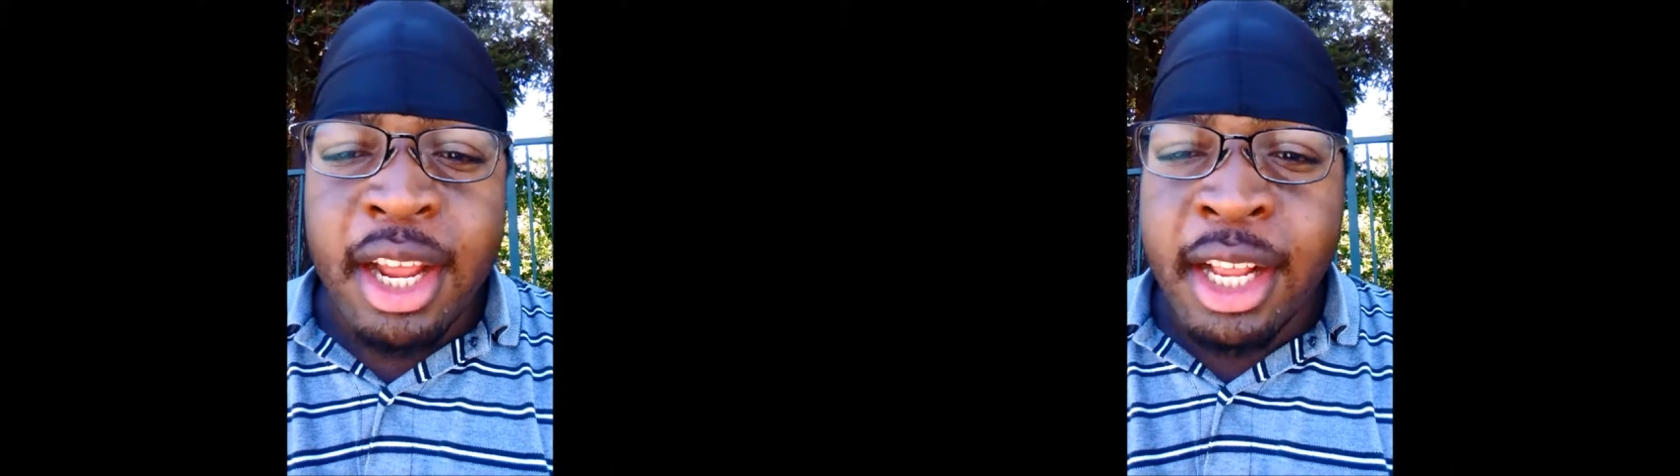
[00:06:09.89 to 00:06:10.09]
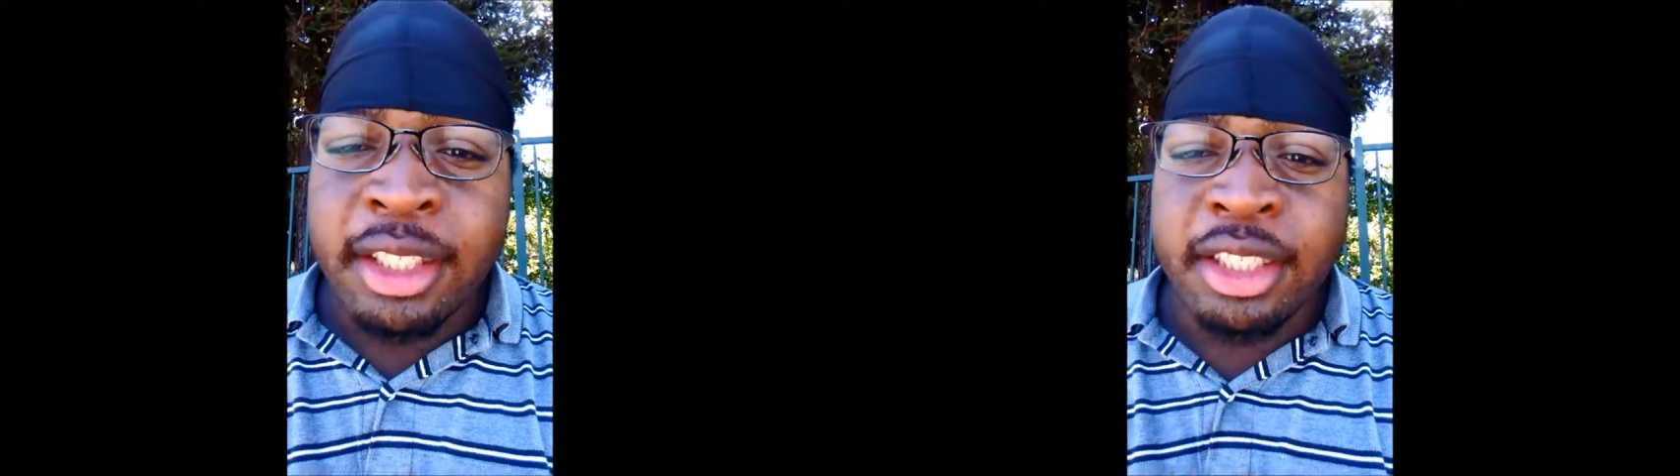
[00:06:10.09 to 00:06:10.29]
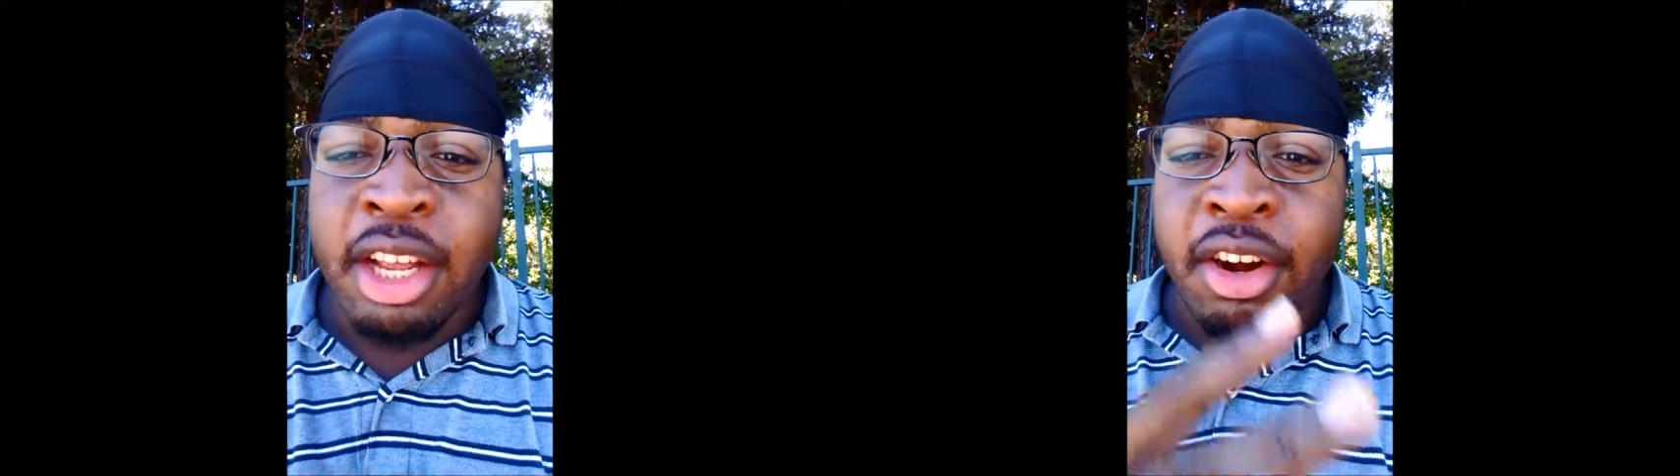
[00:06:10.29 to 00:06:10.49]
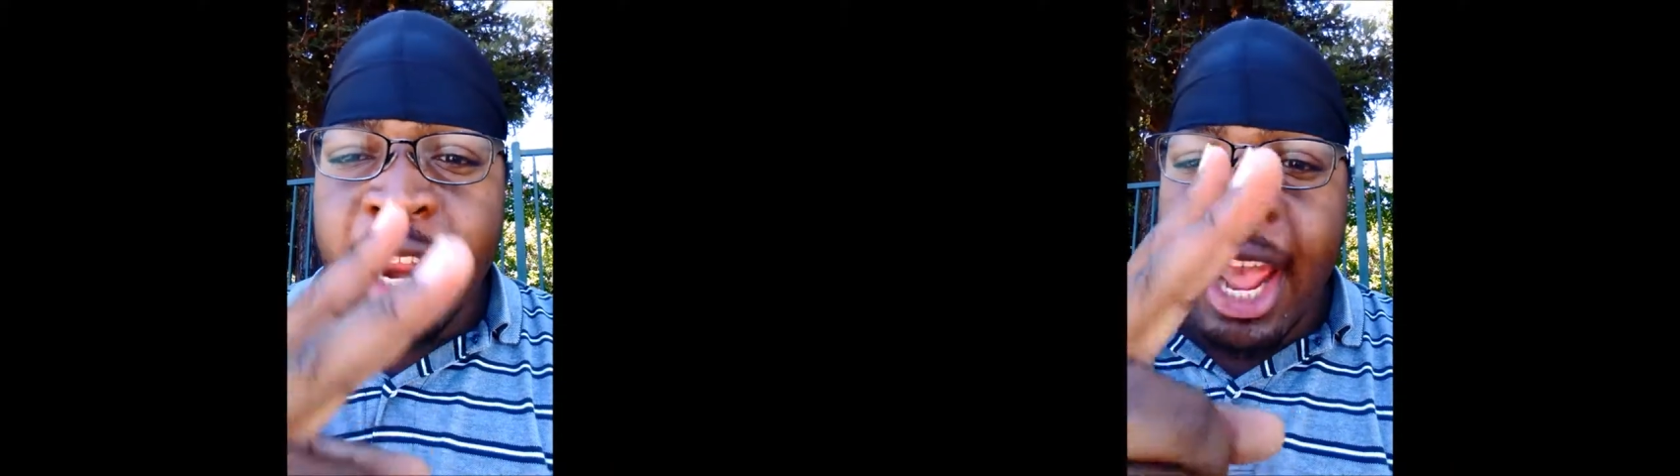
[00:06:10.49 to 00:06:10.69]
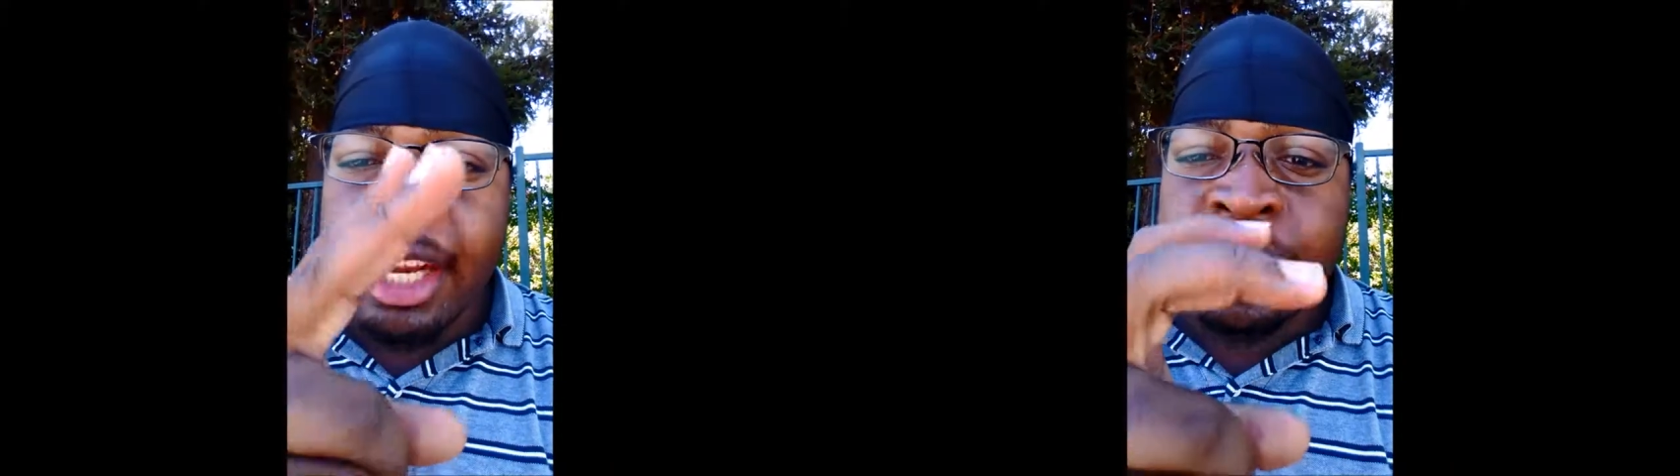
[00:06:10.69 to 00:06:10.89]
It's considered
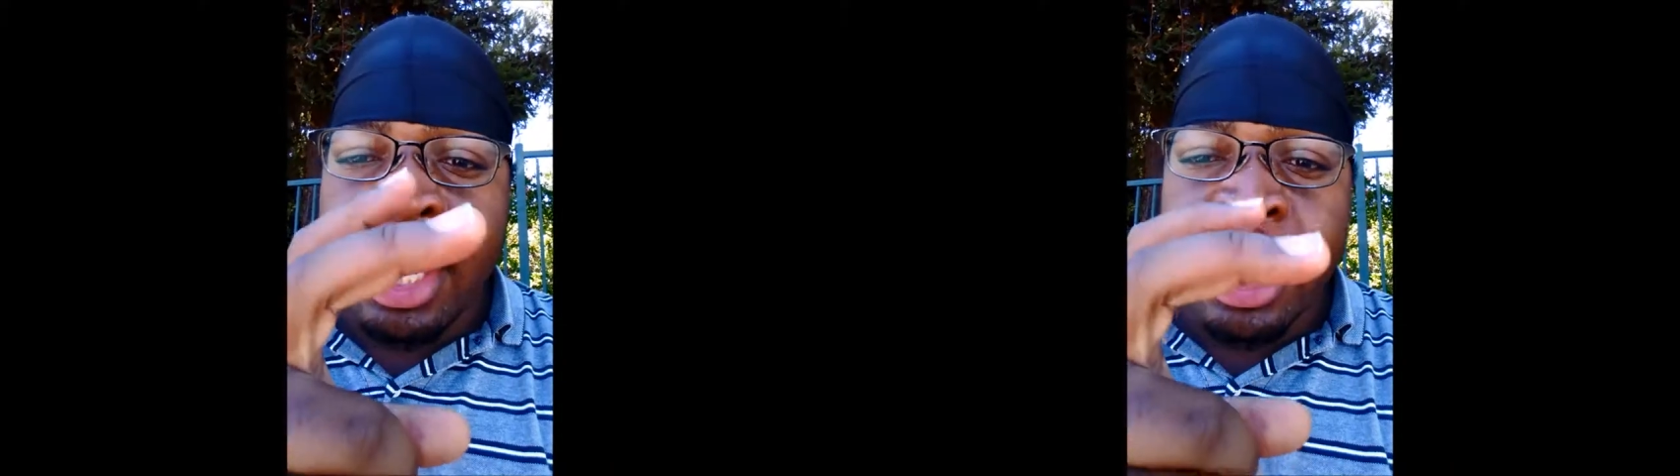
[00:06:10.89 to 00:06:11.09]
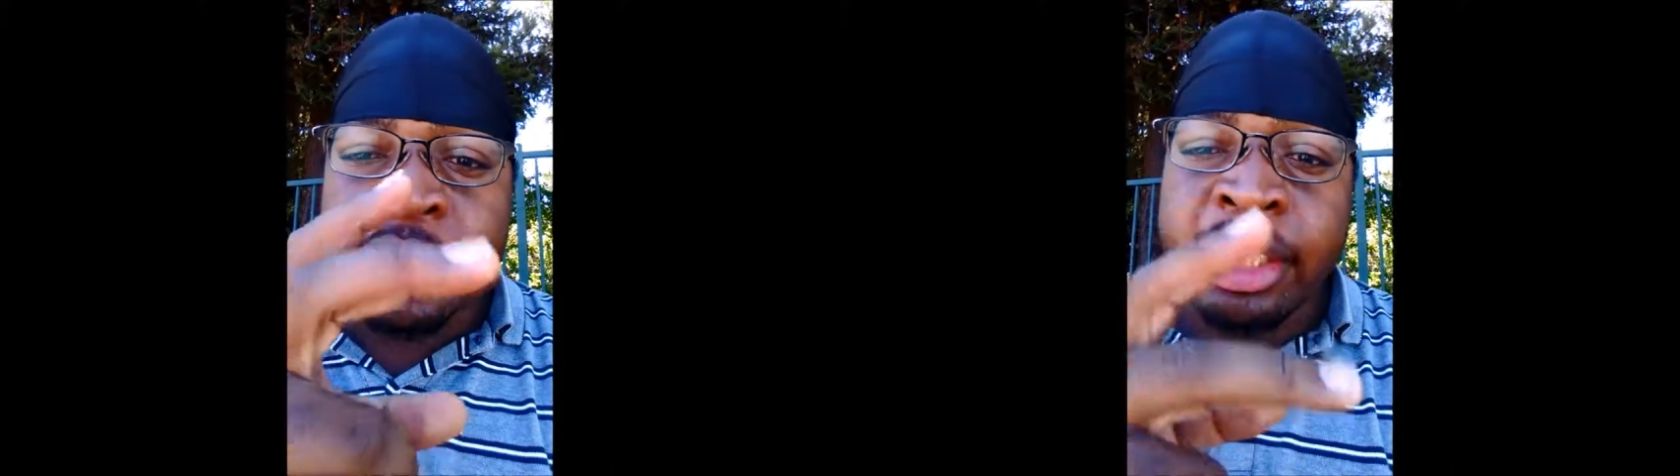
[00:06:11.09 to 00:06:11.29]
edgy and it's